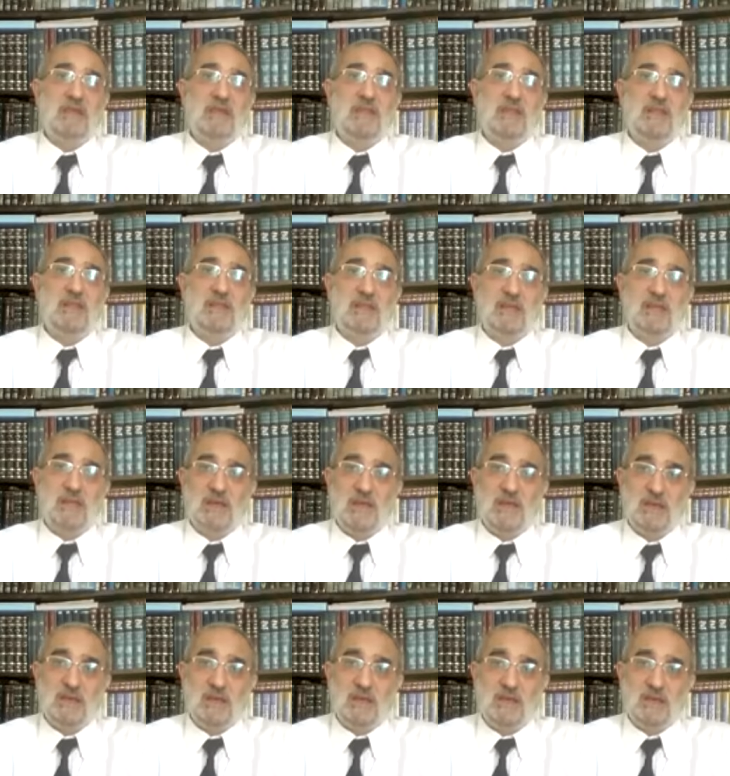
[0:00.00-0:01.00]
in
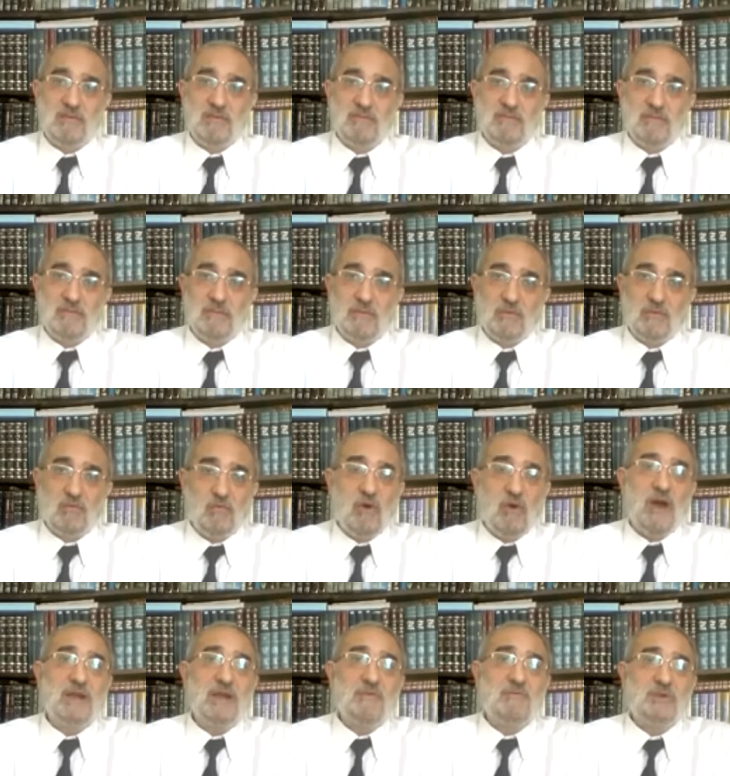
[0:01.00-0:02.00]
um,
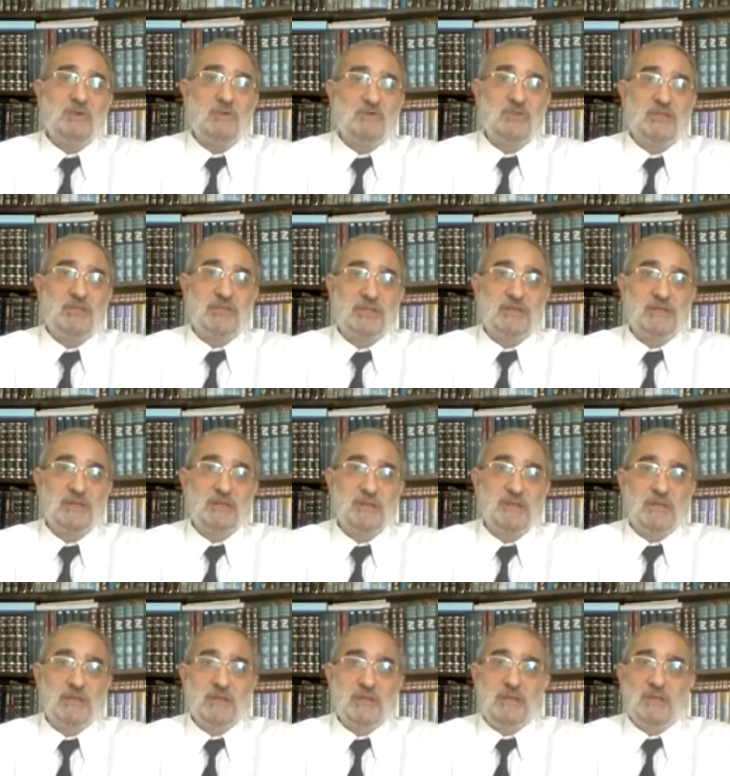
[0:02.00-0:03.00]
one person,
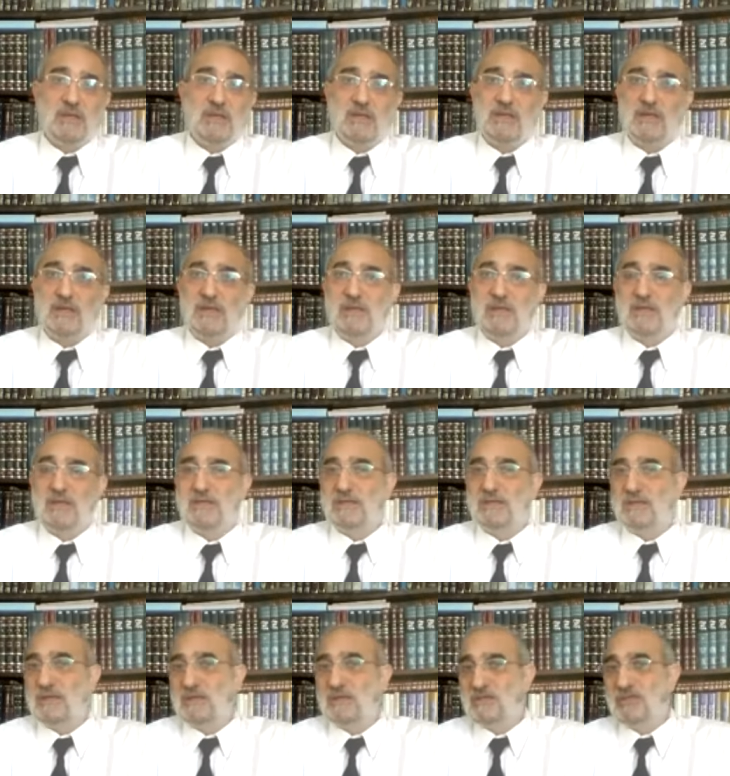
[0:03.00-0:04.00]

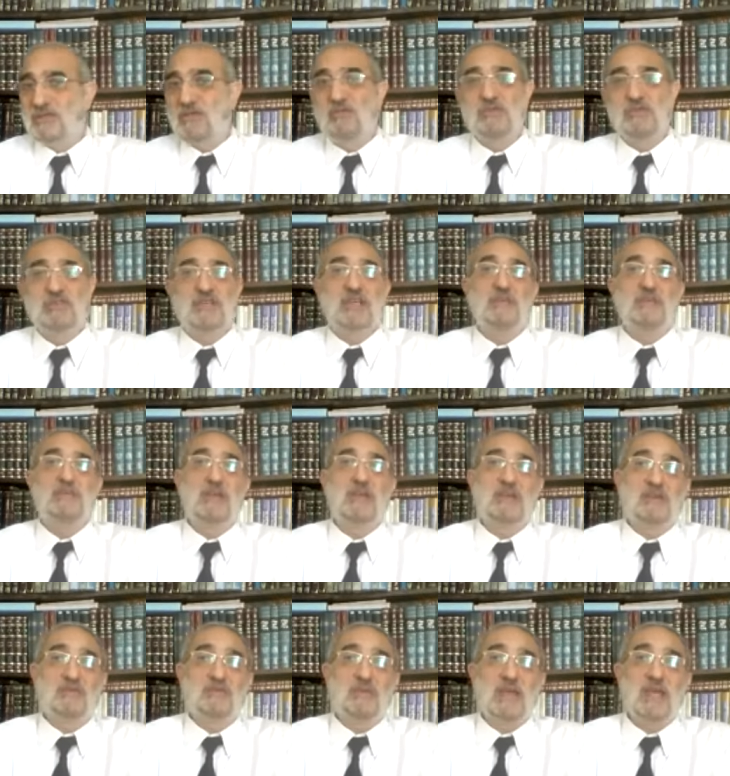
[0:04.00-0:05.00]
uh, so it's gonna be
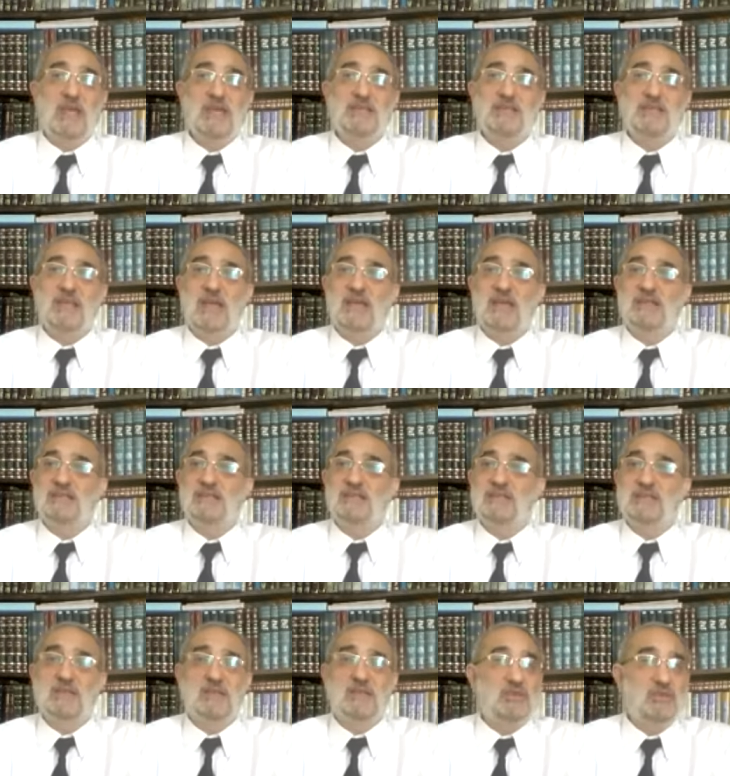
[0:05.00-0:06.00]
great, and
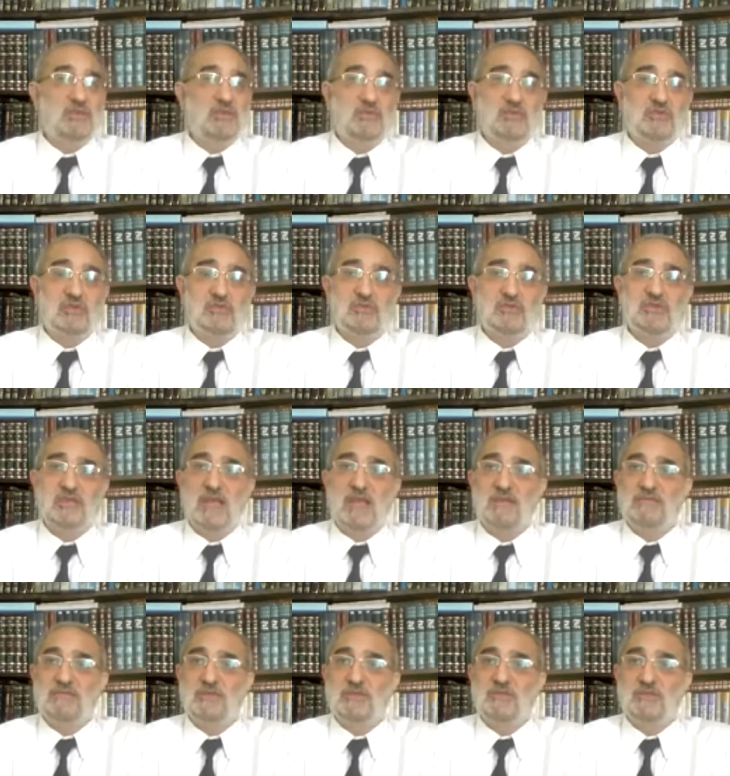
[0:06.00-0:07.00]
uh, you don't
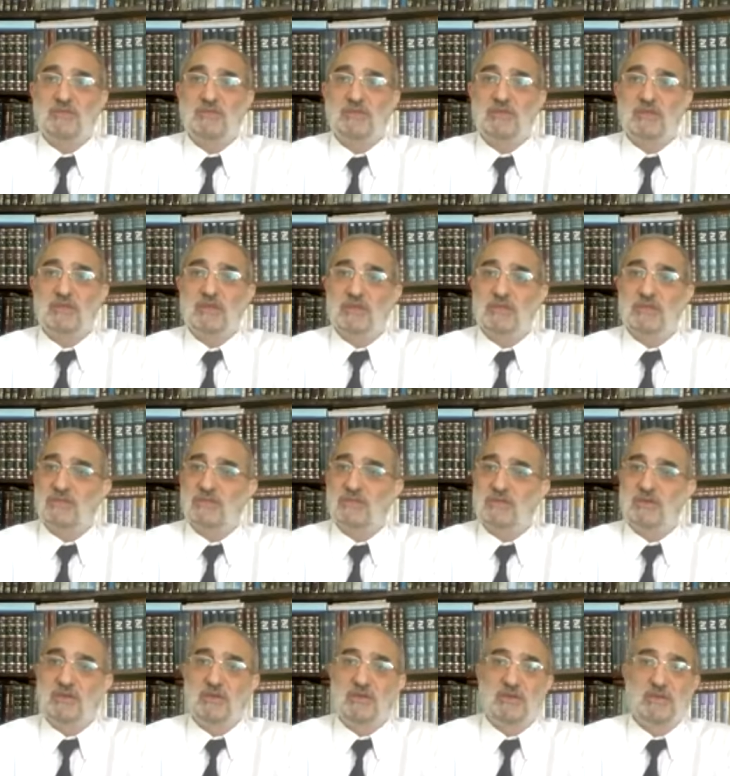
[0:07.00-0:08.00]
have to, to
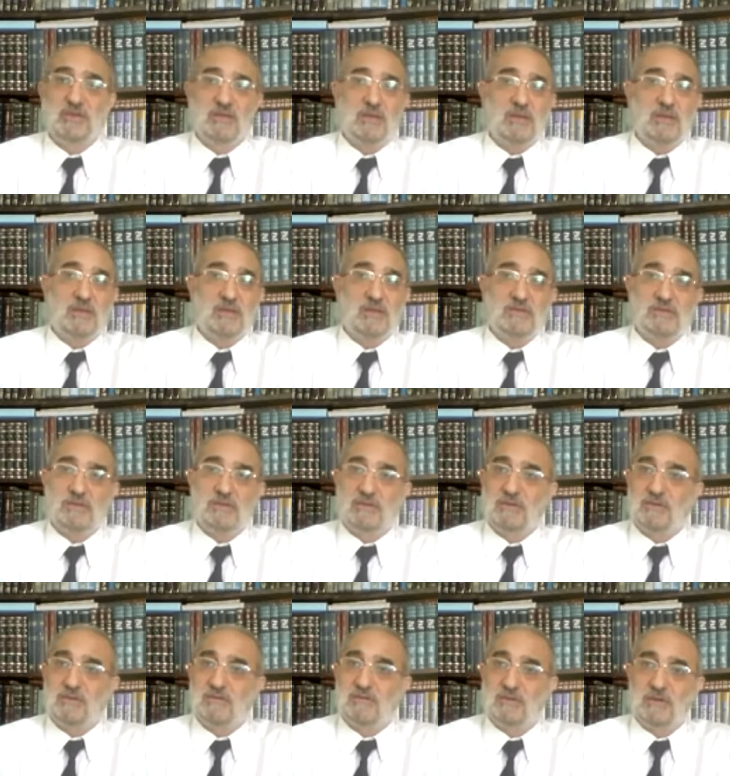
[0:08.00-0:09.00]
you know, it,
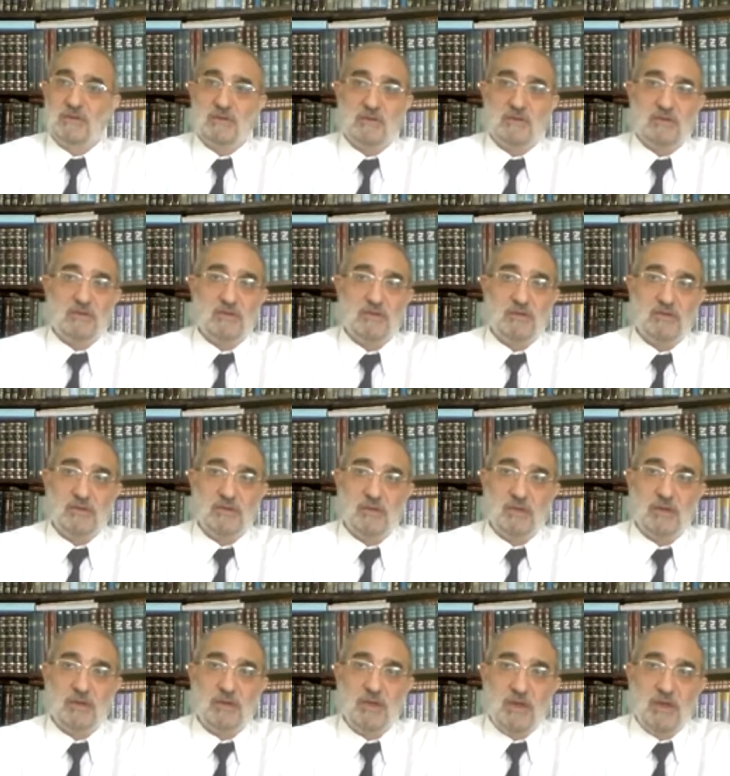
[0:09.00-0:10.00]
um, you know,
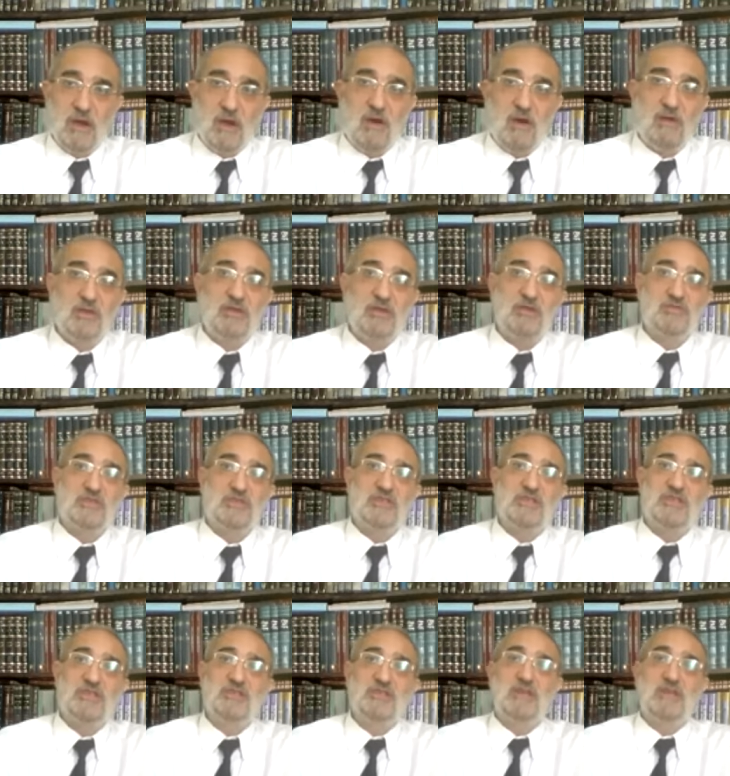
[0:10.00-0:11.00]
you, all your
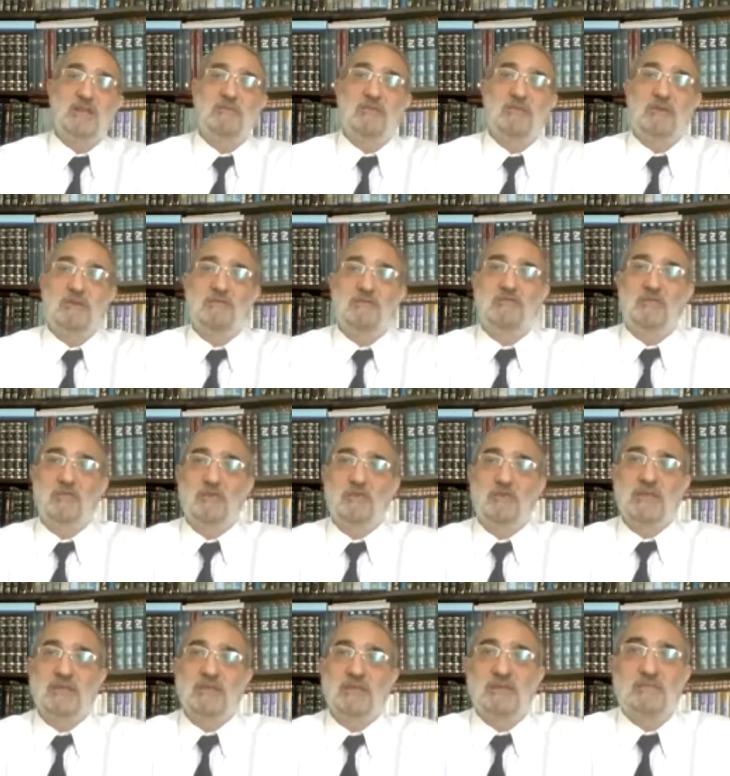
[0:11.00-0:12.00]
sins gonna be
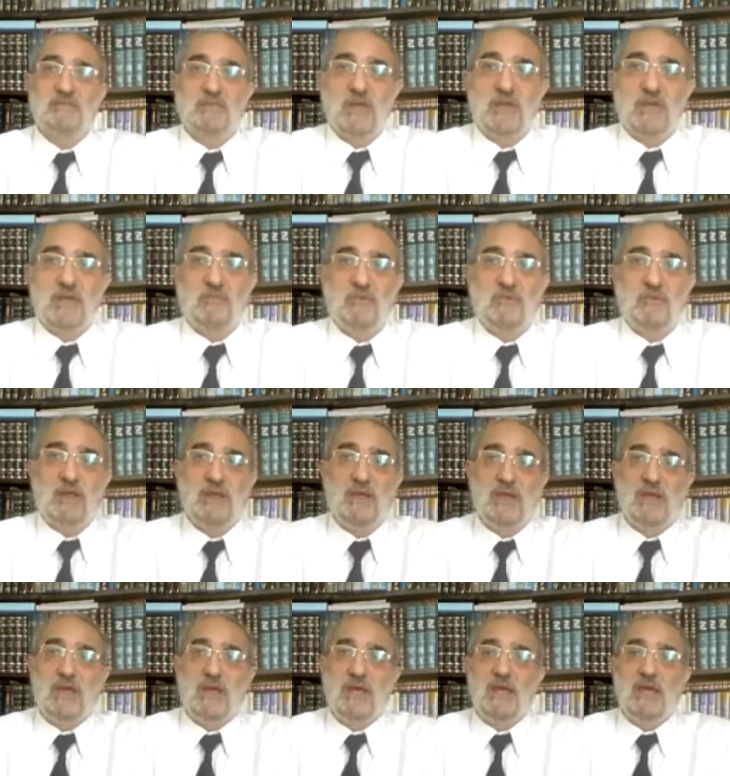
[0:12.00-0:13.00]
forgotten, but
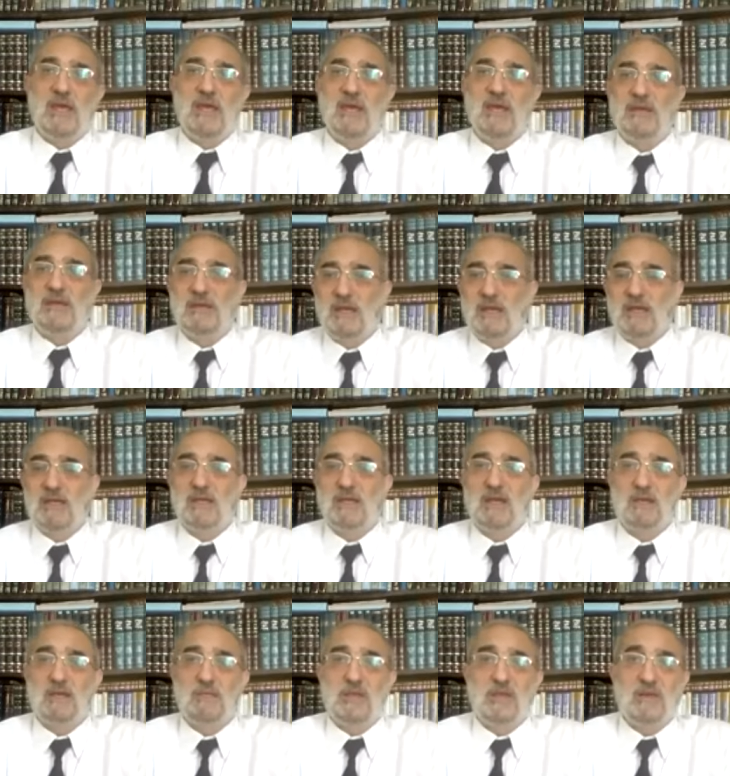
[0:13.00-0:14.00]
uh,
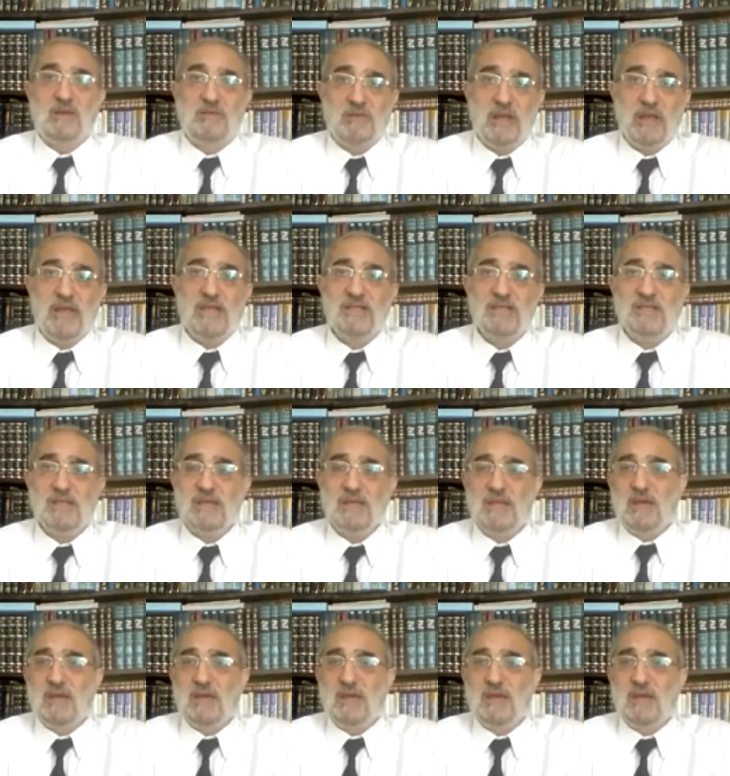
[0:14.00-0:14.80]
gonna be erased.